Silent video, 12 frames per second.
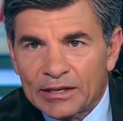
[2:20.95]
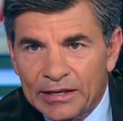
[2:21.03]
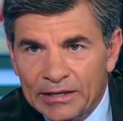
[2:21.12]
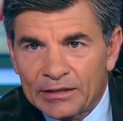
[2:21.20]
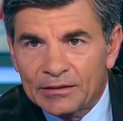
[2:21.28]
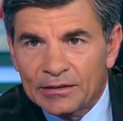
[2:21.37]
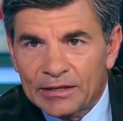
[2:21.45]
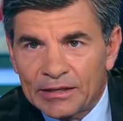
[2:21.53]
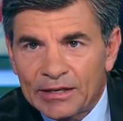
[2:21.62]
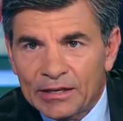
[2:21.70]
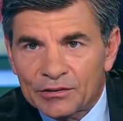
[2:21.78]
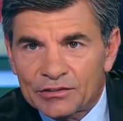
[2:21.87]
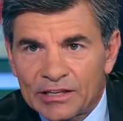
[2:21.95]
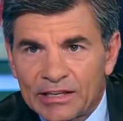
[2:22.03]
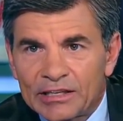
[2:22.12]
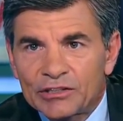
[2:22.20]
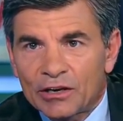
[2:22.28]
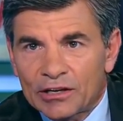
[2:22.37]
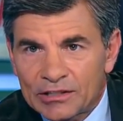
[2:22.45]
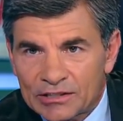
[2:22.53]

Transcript: in Helsinki, talking